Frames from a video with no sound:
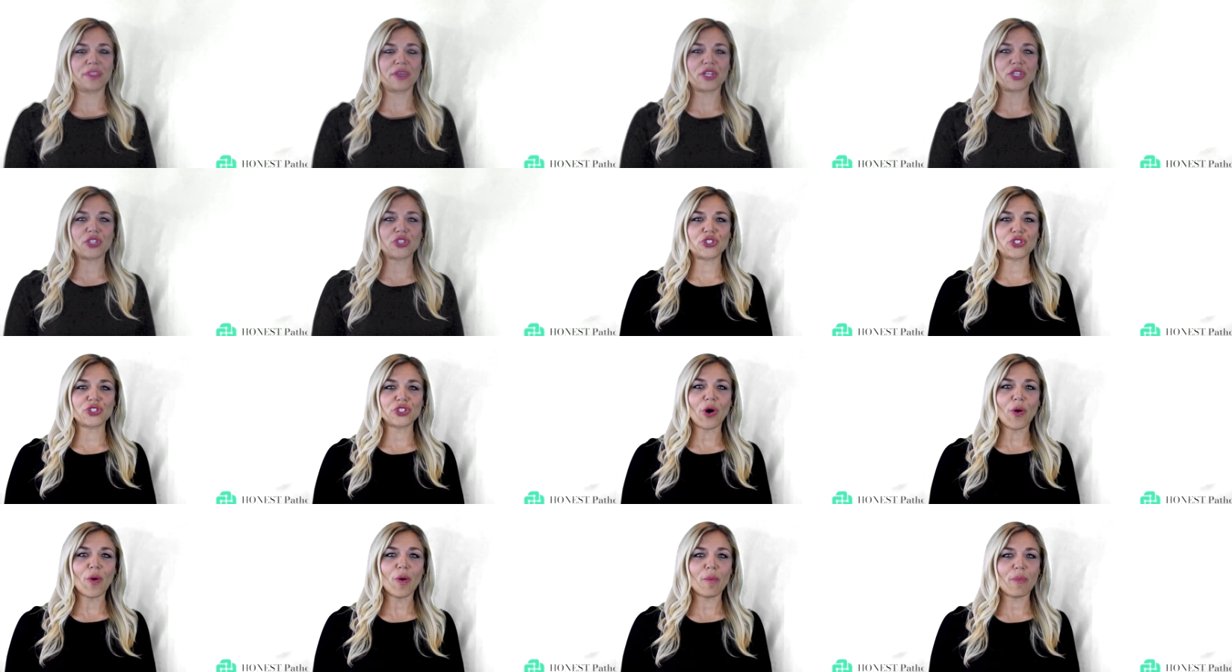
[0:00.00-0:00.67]
But it's
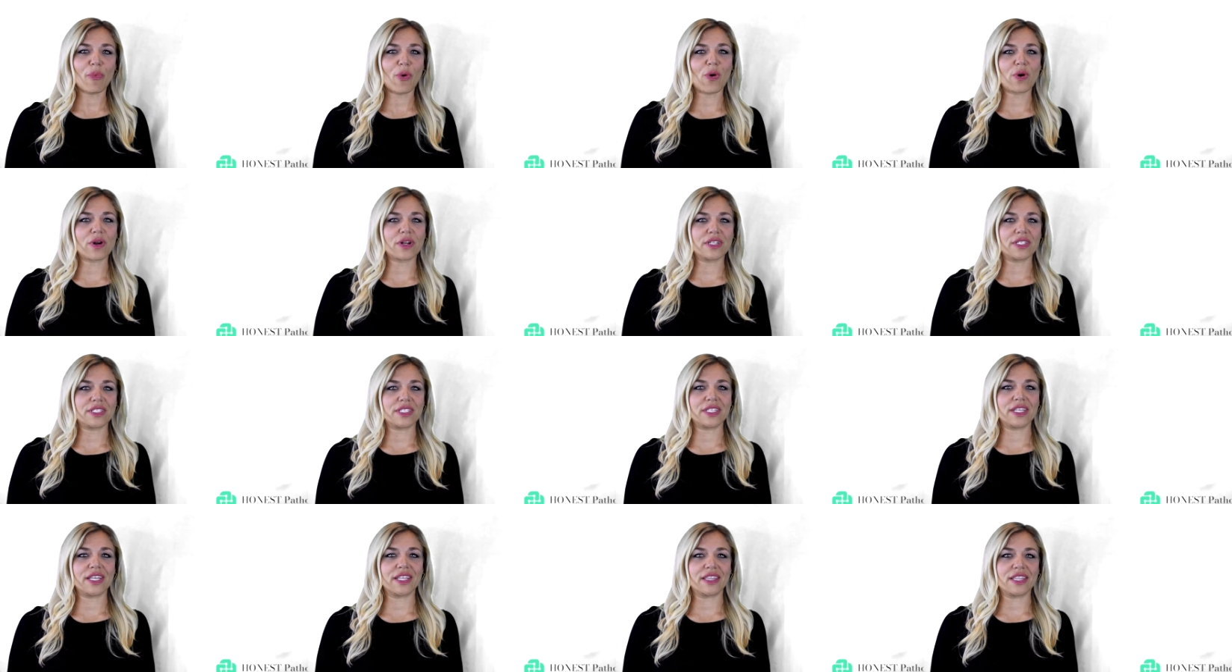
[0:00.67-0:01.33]
so important
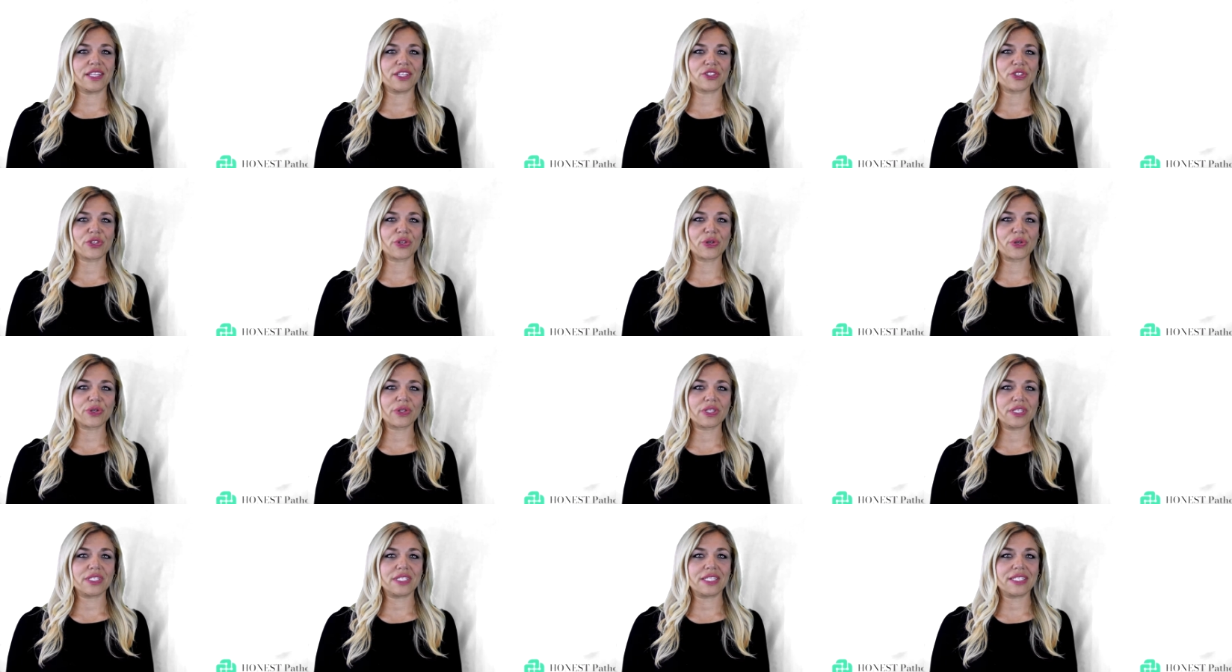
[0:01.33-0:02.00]
to get these
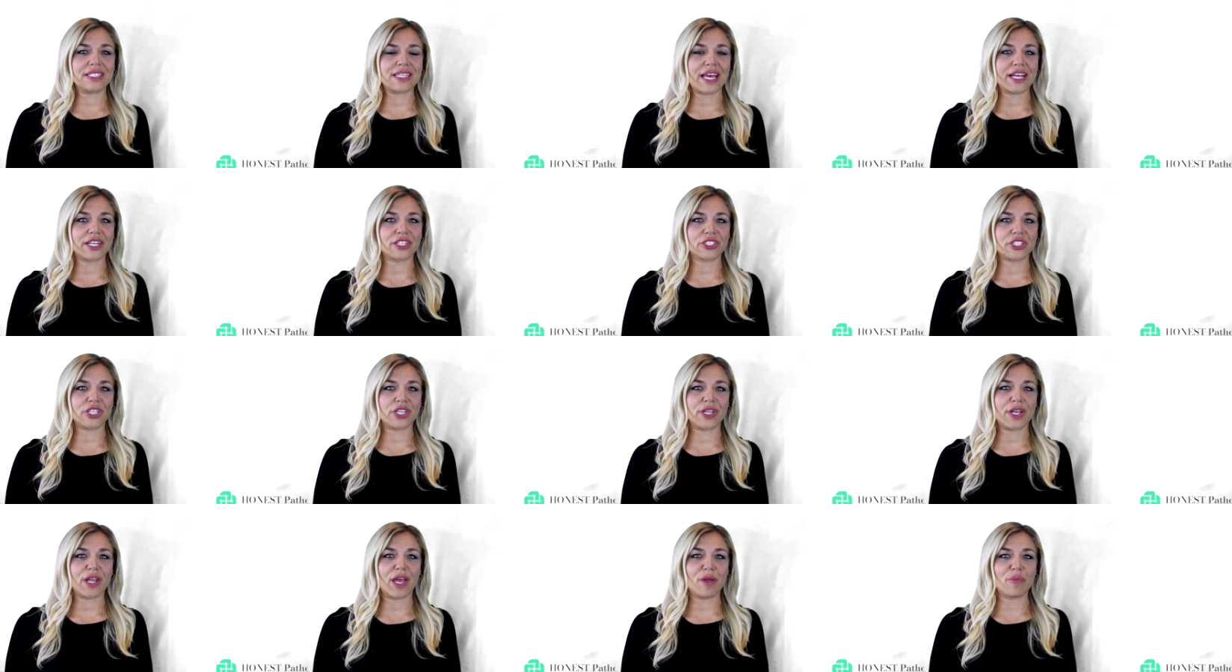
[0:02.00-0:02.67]
early
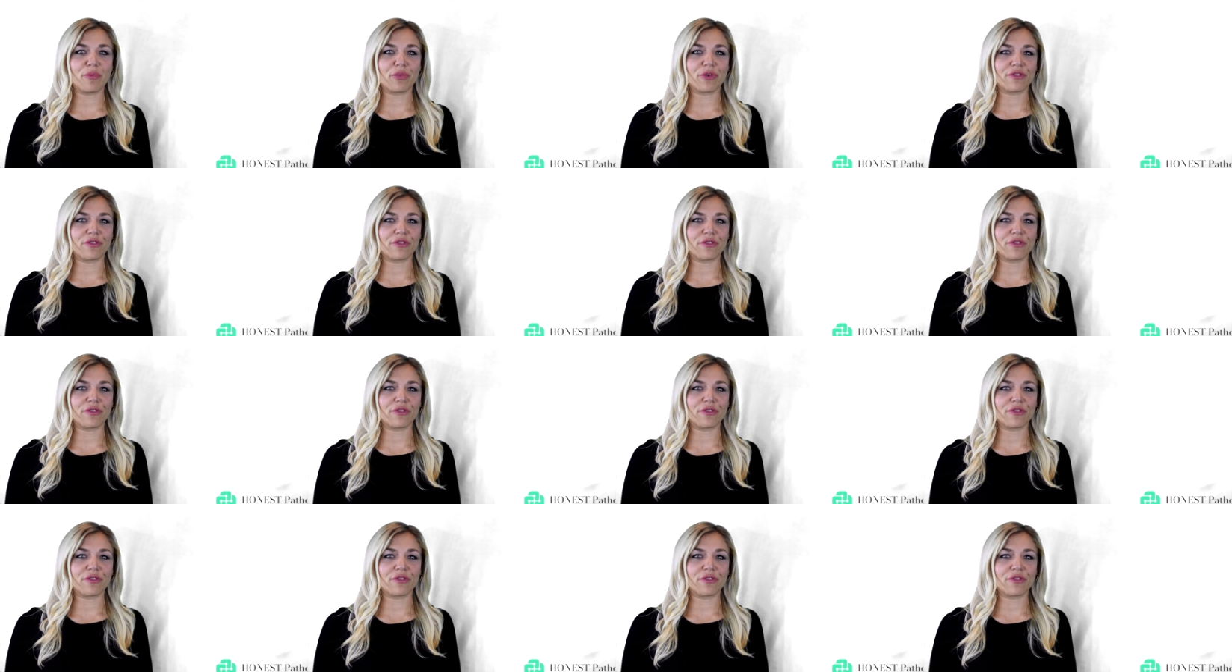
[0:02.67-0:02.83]
detection and